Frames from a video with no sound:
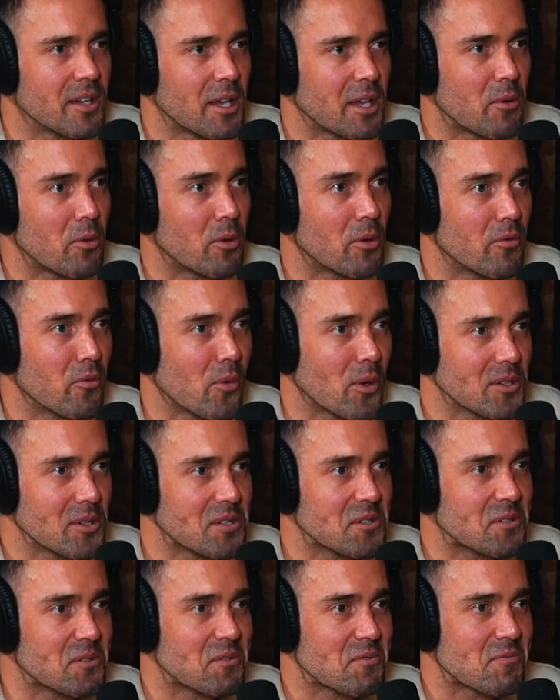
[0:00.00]
he would have
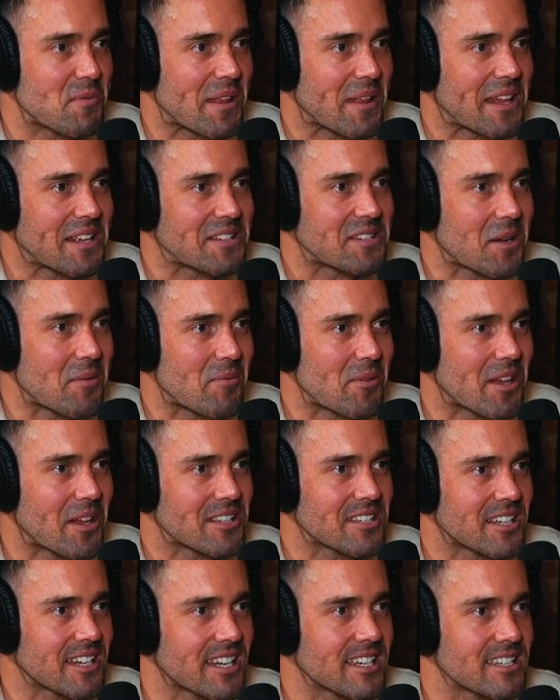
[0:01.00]
wanted to have spent that time with
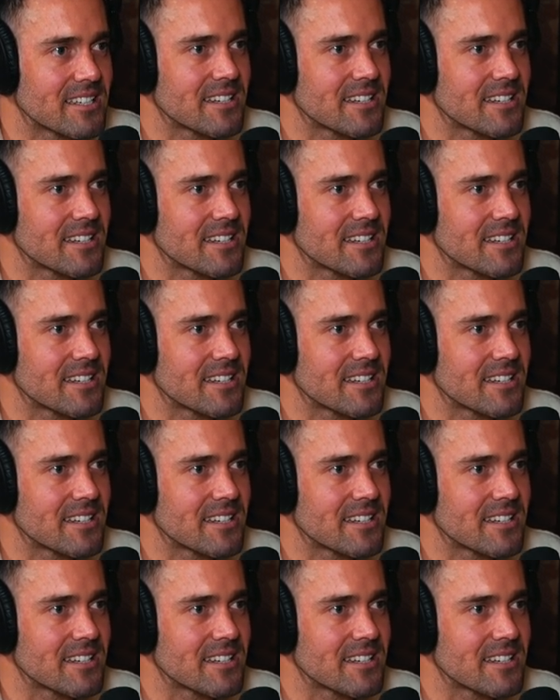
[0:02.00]
us, I guess.